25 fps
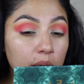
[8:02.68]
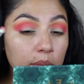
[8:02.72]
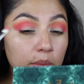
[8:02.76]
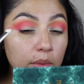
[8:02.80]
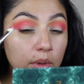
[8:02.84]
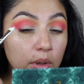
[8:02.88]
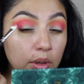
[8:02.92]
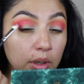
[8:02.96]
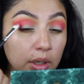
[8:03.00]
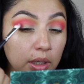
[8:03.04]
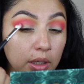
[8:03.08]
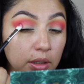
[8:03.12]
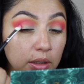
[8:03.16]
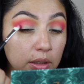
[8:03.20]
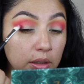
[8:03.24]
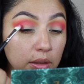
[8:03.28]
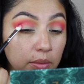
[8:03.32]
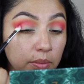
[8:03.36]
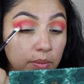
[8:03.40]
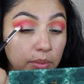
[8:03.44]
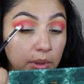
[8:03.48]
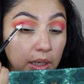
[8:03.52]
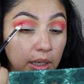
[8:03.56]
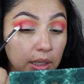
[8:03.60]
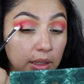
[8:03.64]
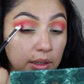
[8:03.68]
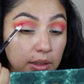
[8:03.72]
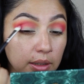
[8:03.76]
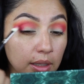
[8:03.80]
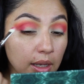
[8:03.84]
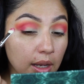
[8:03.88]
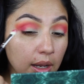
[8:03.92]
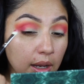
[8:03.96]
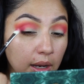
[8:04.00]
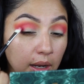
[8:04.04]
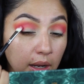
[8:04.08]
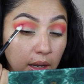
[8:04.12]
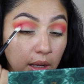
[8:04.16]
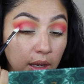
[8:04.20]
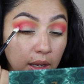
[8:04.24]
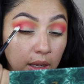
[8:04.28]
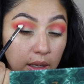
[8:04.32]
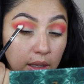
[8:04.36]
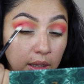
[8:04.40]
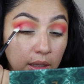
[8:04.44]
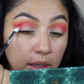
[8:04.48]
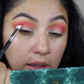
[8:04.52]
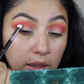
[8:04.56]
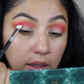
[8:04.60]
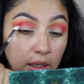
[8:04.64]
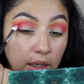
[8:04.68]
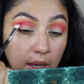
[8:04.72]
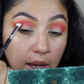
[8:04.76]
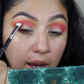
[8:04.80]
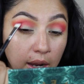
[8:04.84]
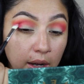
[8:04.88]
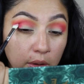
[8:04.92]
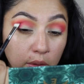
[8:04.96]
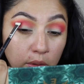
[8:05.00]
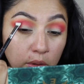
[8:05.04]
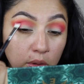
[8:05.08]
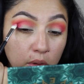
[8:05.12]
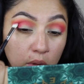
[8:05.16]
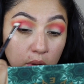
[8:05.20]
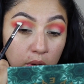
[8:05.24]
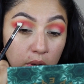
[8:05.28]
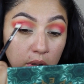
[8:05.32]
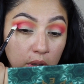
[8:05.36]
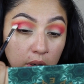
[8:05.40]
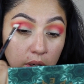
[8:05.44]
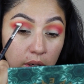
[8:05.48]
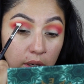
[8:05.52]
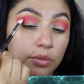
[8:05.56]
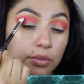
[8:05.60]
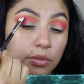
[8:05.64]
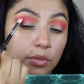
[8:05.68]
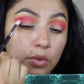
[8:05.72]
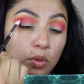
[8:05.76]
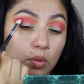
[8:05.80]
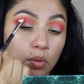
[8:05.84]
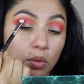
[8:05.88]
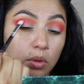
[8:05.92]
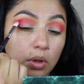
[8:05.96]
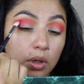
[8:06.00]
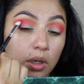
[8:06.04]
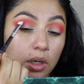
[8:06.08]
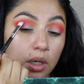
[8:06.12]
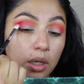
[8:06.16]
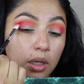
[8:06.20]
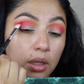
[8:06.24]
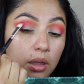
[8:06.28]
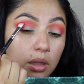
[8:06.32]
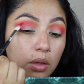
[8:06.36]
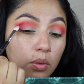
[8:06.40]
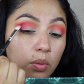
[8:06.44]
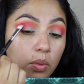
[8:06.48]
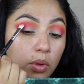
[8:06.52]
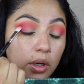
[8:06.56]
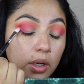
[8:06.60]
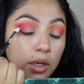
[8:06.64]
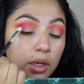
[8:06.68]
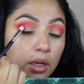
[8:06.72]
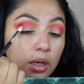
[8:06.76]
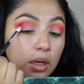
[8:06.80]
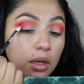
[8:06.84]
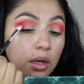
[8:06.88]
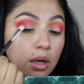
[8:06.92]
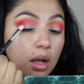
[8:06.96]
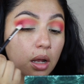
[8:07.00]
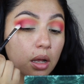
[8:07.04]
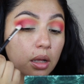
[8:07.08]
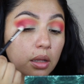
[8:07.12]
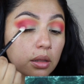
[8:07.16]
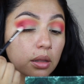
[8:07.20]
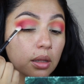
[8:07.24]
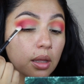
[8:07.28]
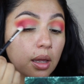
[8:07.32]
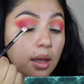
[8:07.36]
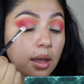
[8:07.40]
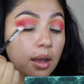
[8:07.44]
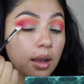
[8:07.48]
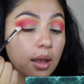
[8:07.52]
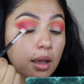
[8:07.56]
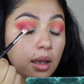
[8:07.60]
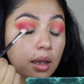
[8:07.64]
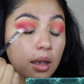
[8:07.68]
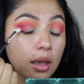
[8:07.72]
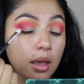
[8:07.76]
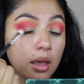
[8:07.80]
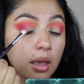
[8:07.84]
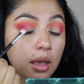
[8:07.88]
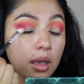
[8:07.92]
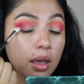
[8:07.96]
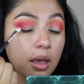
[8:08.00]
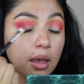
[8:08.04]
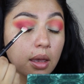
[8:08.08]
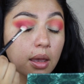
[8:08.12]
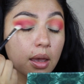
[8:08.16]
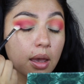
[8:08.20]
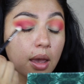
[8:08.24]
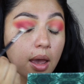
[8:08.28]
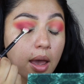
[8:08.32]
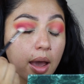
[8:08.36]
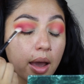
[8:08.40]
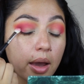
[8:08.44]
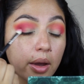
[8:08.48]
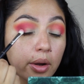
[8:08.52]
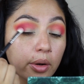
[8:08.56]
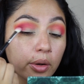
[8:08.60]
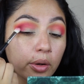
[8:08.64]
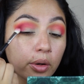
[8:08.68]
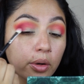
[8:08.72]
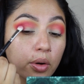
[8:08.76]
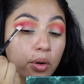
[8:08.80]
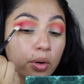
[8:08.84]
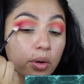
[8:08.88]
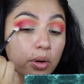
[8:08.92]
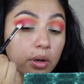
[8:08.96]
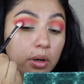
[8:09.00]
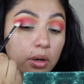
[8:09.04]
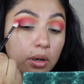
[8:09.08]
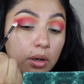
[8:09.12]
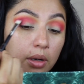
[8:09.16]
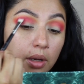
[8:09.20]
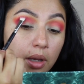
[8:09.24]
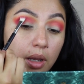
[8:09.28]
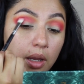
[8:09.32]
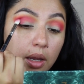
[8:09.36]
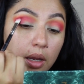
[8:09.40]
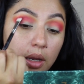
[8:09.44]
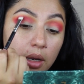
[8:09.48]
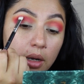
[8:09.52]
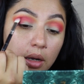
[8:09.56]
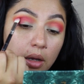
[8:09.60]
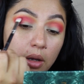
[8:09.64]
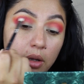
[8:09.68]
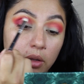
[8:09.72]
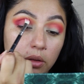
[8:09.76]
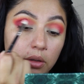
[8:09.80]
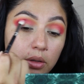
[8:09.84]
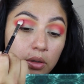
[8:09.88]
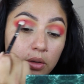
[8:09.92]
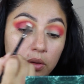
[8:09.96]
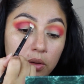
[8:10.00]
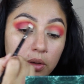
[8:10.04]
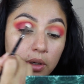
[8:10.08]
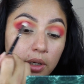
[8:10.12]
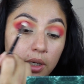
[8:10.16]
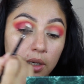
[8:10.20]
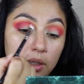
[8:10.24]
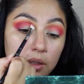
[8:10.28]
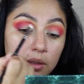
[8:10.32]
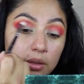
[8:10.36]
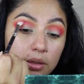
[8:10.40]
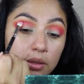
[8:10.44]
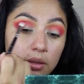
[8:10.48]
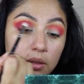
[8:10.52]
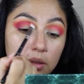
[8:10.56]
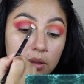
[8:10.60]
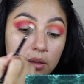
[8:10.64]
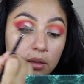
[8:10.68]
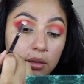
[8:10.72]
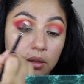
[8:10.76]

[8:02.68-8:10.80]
I'm going to place that in the outer corner, really working it on that outer corner and on the crease.